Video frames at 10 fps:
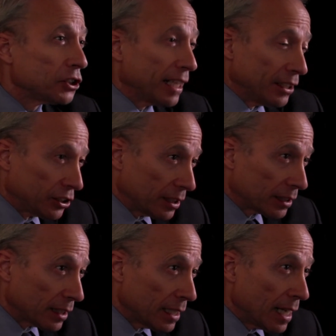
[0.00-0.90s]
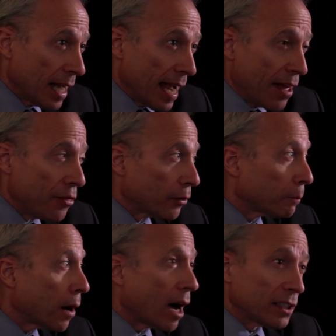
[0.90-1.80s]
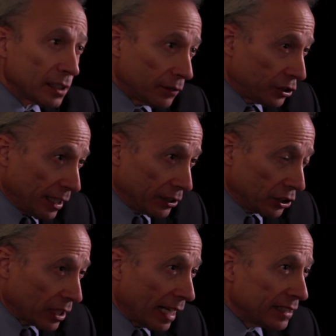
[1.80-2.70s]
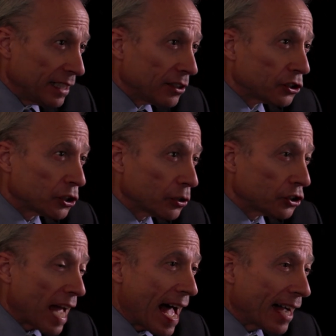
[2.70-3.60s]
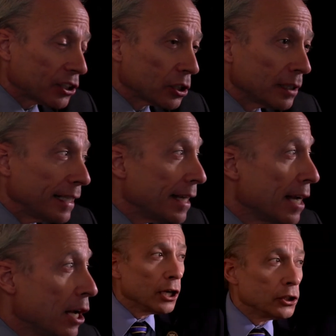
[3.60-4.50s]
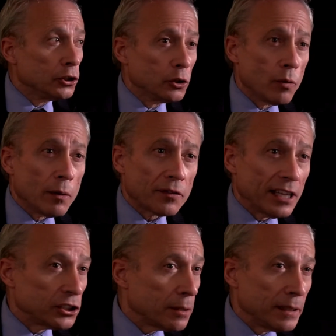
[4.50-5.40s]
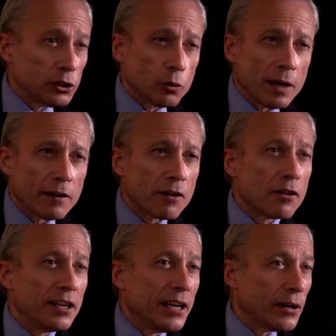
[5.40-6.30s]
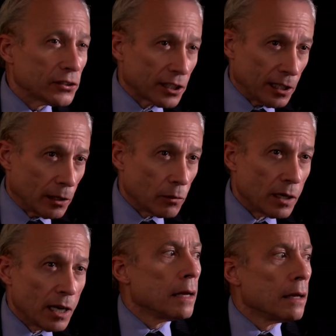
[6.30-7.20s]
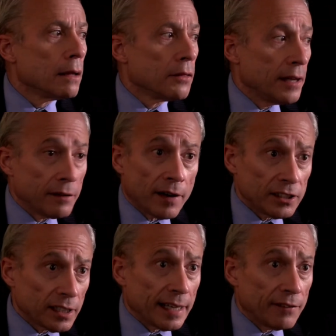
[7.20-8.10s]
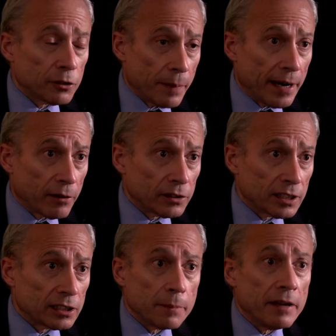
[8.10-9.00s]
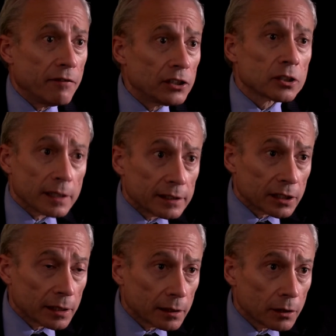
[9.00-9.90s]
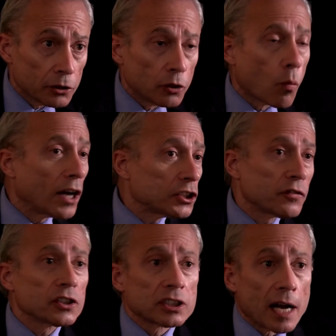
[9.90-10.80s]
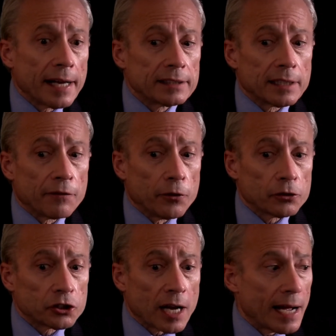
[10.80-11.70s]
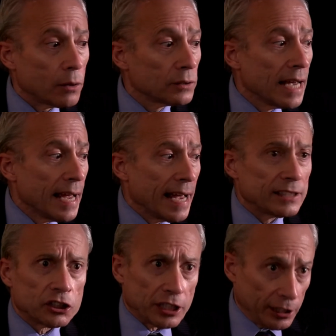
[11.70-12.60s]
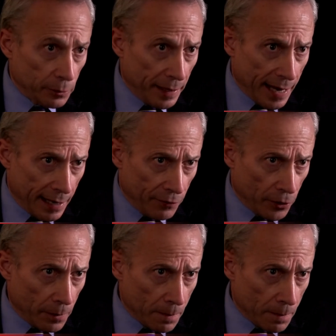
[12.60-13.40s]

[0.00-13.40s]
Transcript: changes, and they're positive changes. I see the church actually doing what they should have been doing years ago. The advice that I give to parents is to be vigilant, to watch for signs that if your child has a change of behavior,